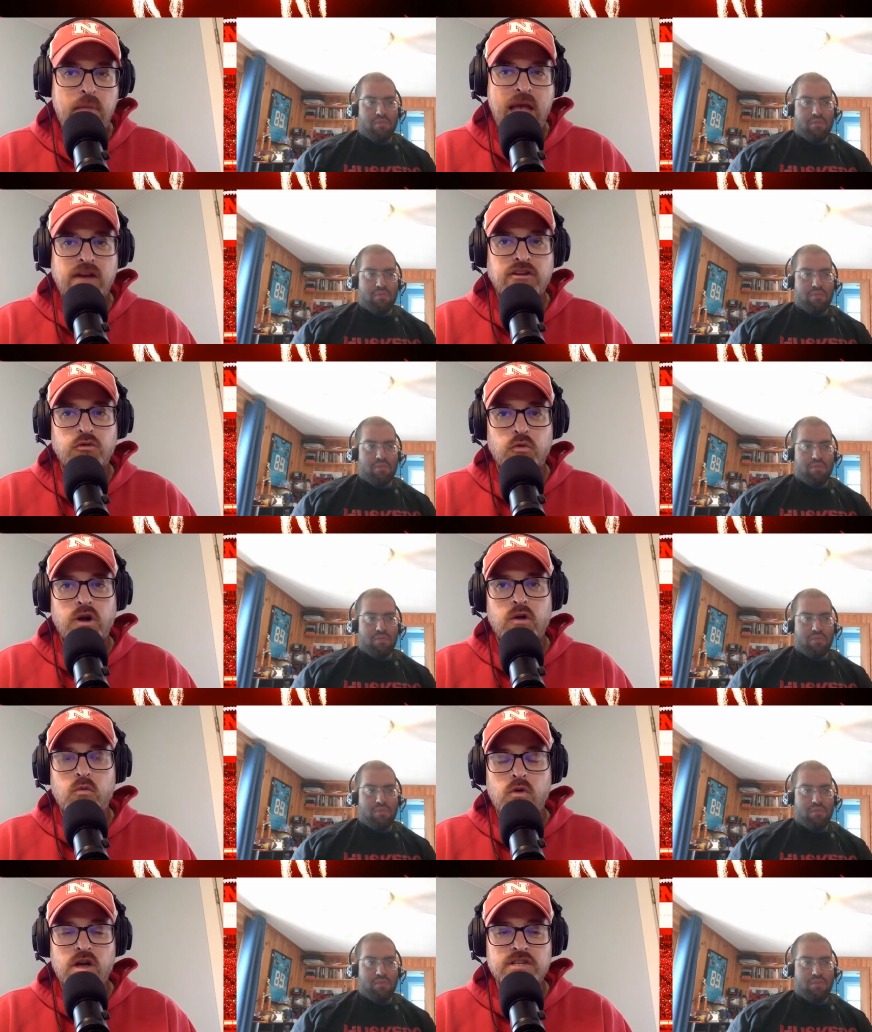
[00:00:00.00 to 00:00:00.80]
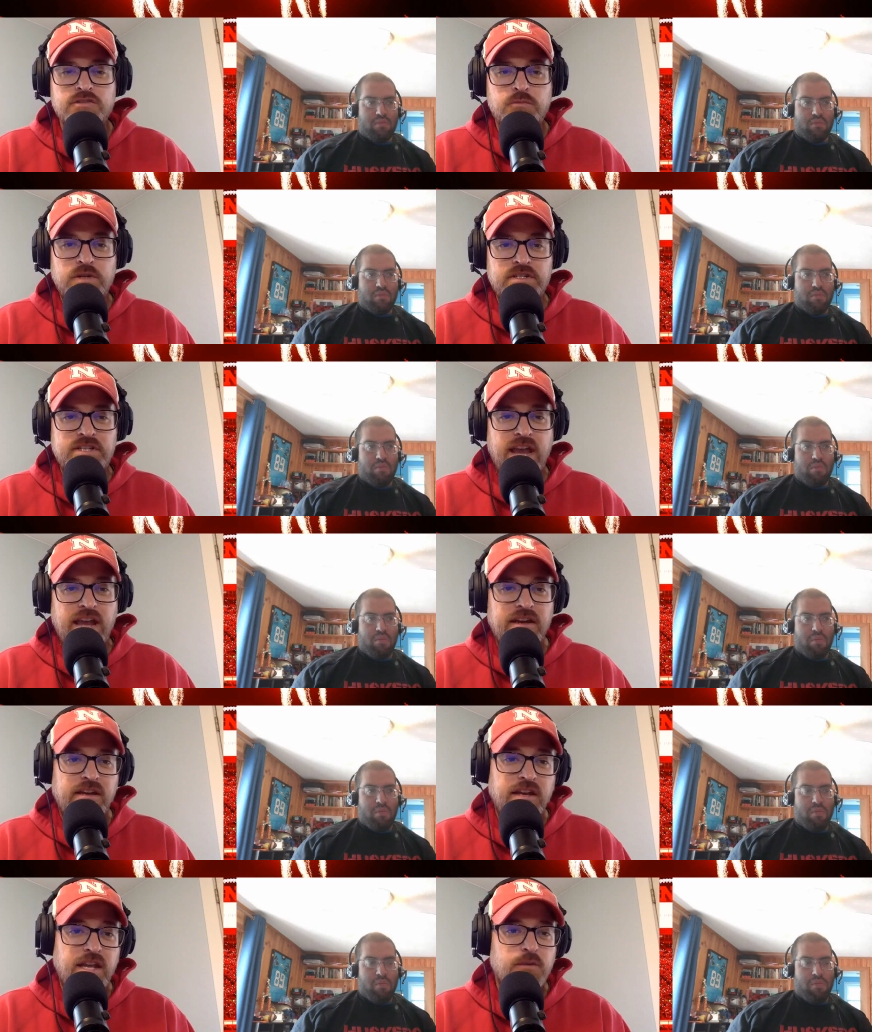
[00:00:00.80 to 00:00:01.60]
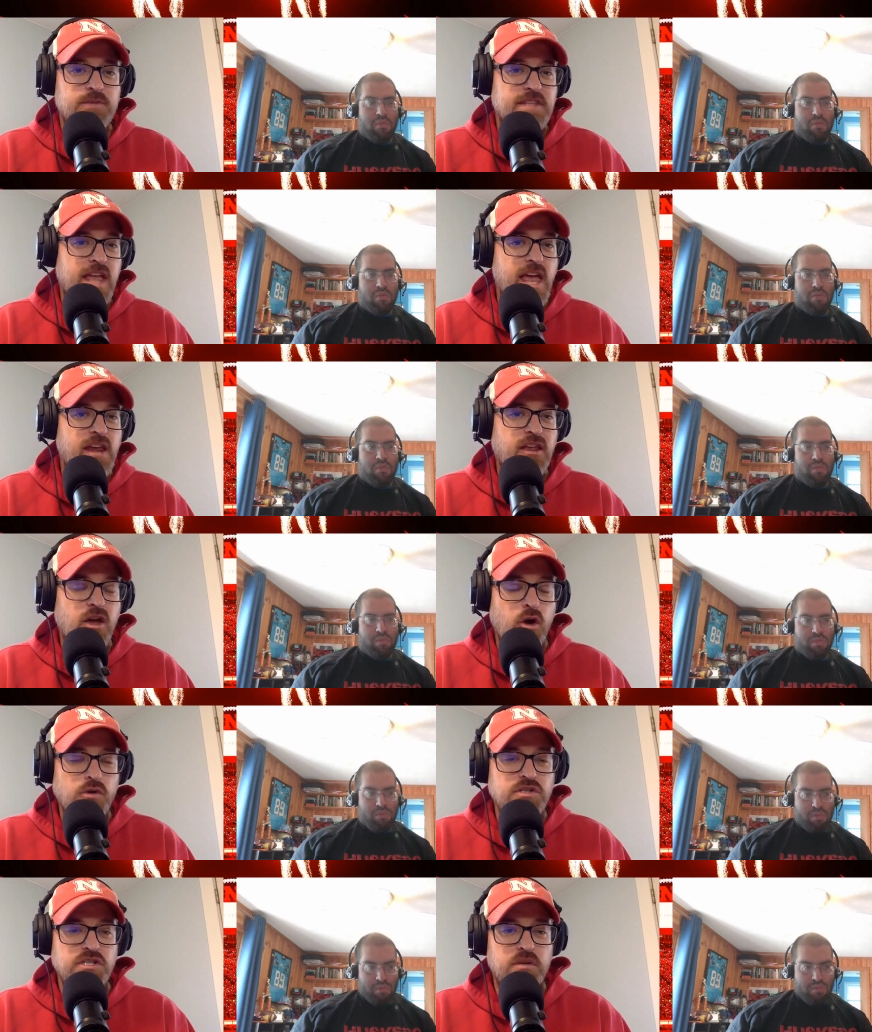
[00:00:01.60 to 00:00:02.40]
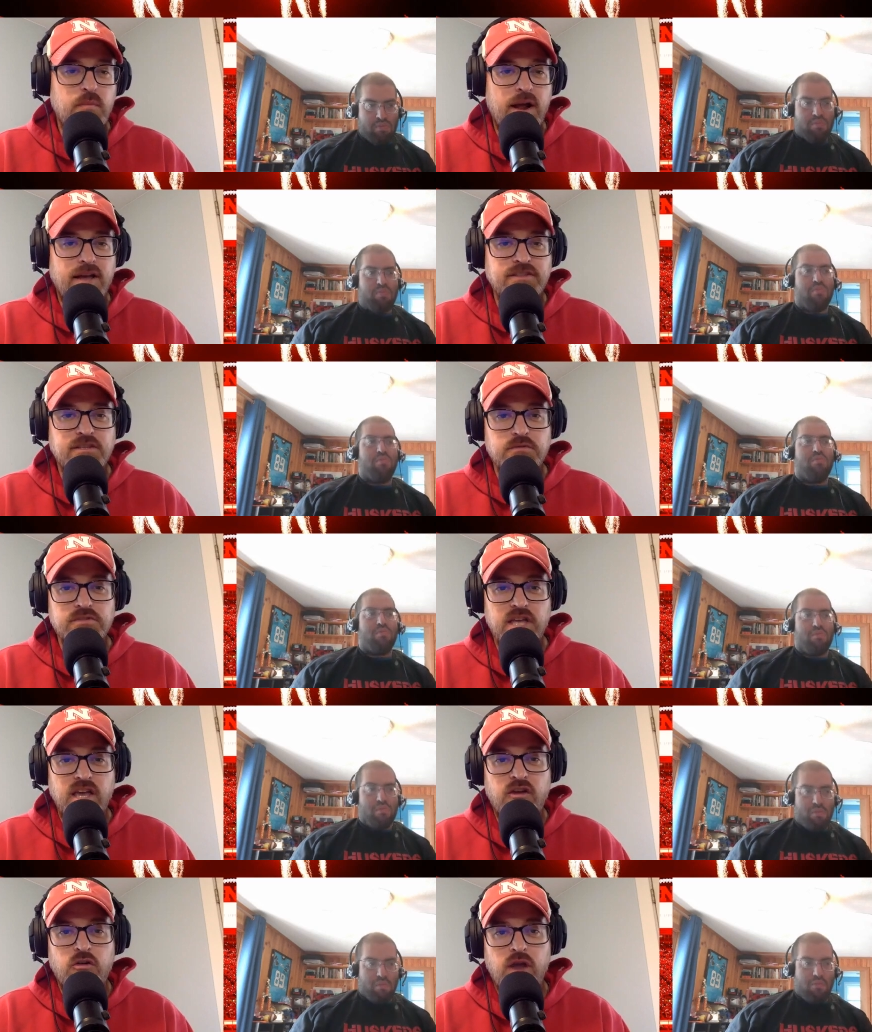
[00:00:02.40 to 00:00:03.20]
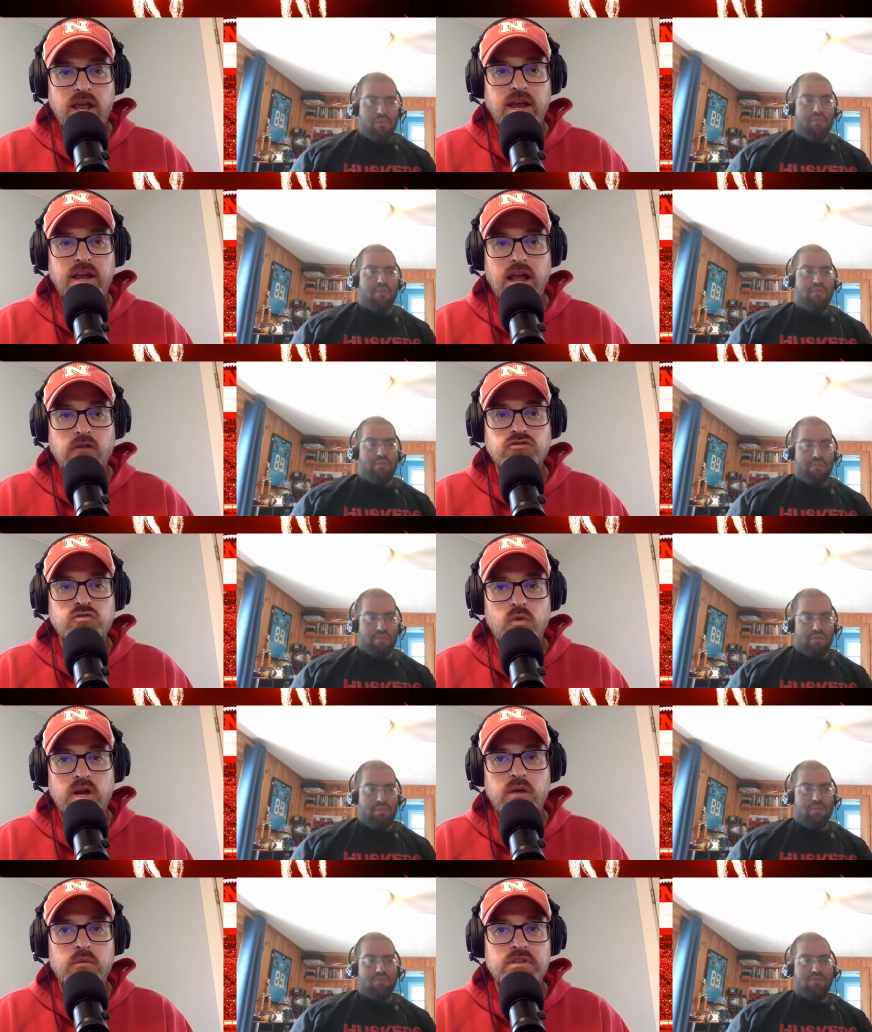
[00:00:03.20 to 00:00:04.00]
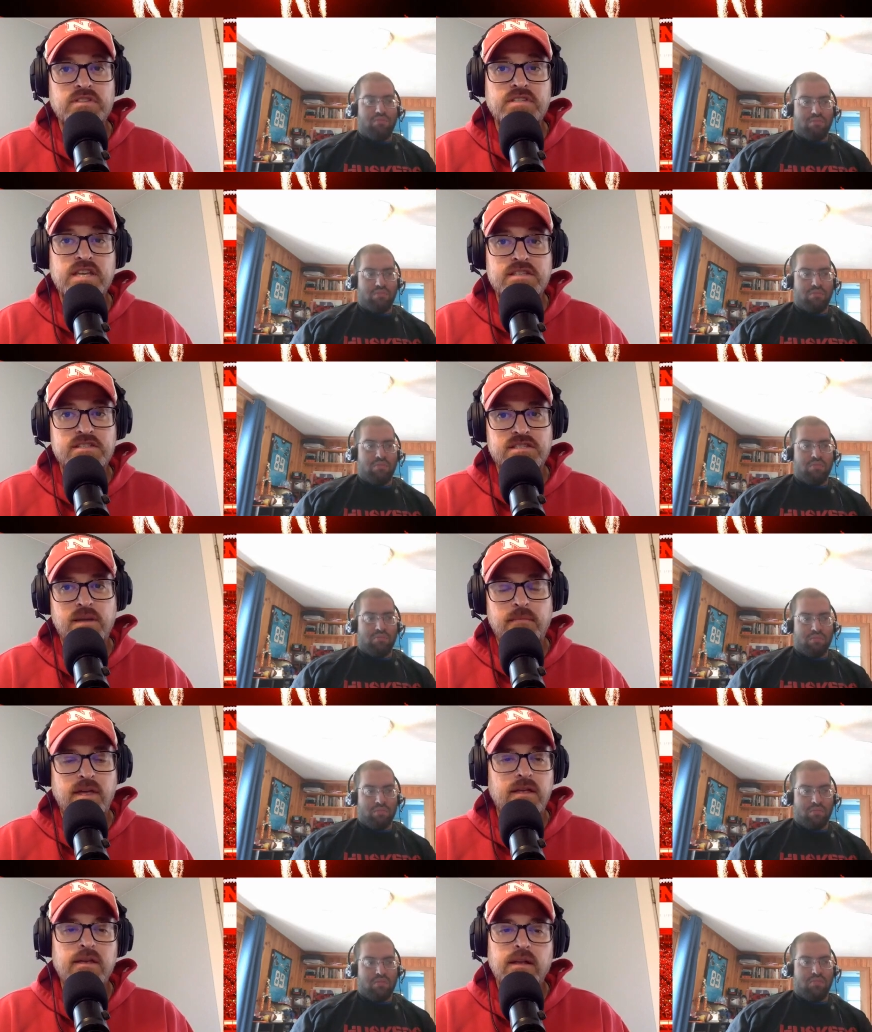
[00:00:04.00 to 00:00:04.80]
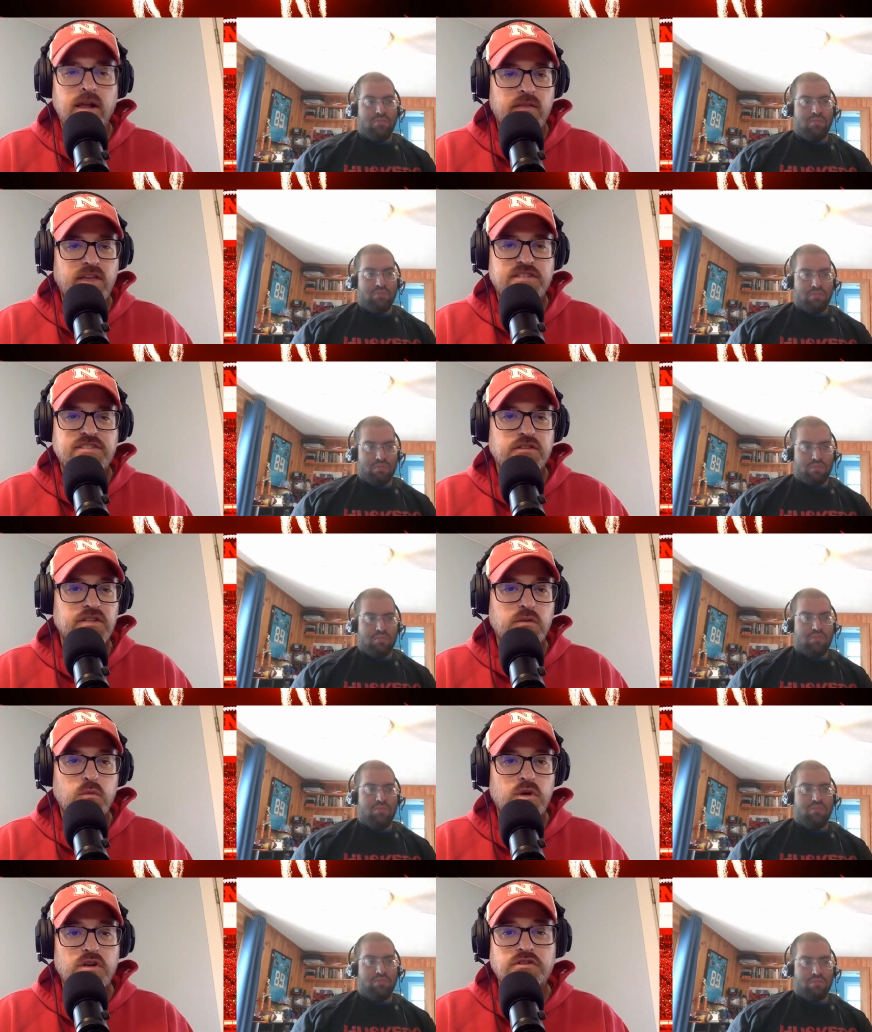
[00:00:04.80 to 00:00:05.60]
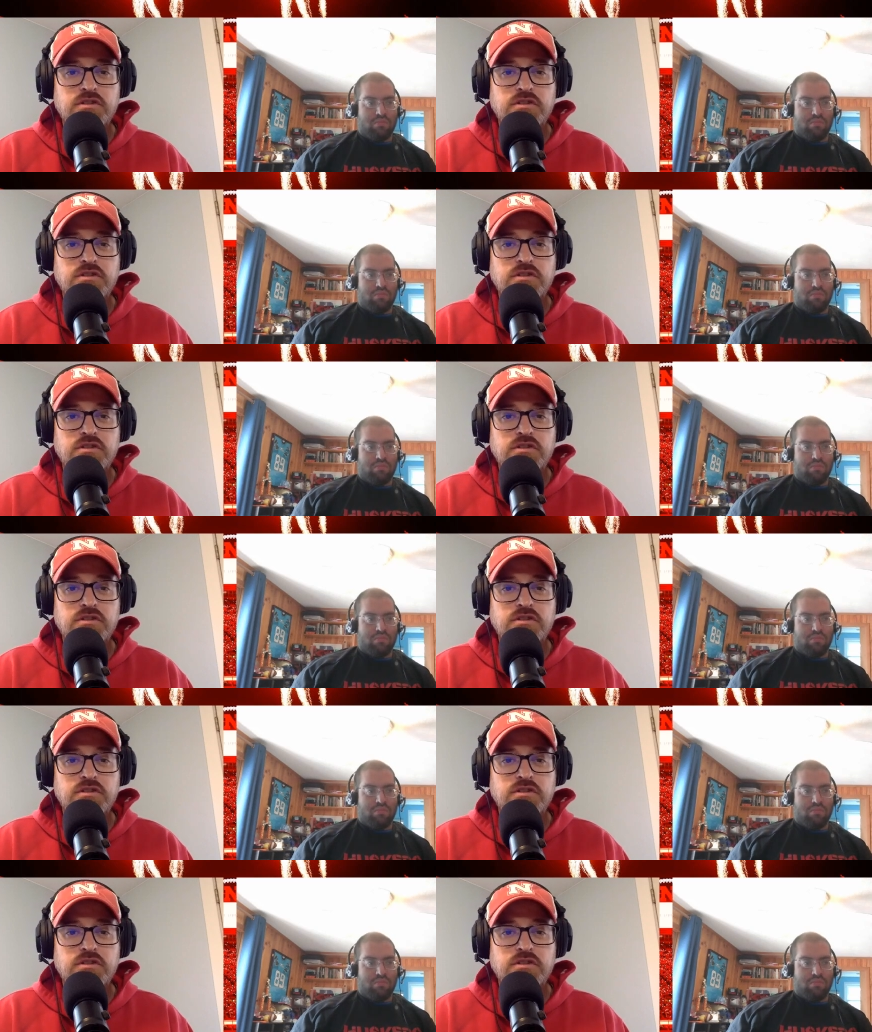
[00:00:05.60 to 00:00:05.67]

Speaker 1: back to where it was when Danny Nee was the head coach and Nebraska was like cranking out 20 win seasons. I'm not they still didn't win an